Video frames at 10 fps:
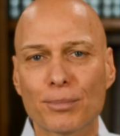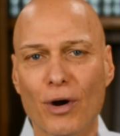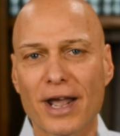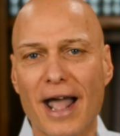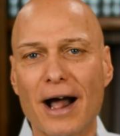
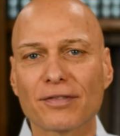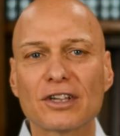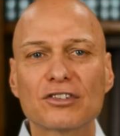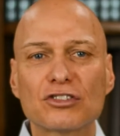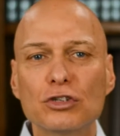bring out
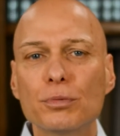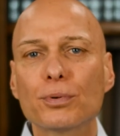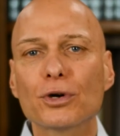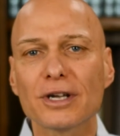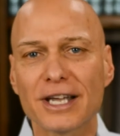the
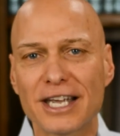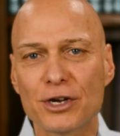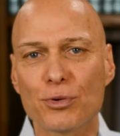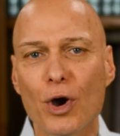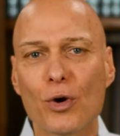
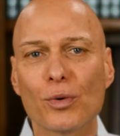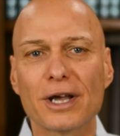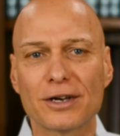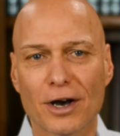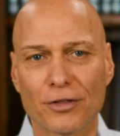superhero
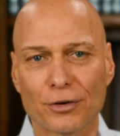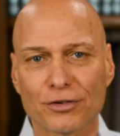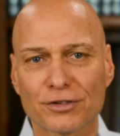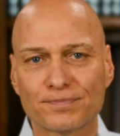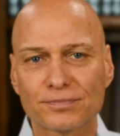in
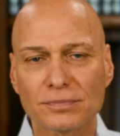others.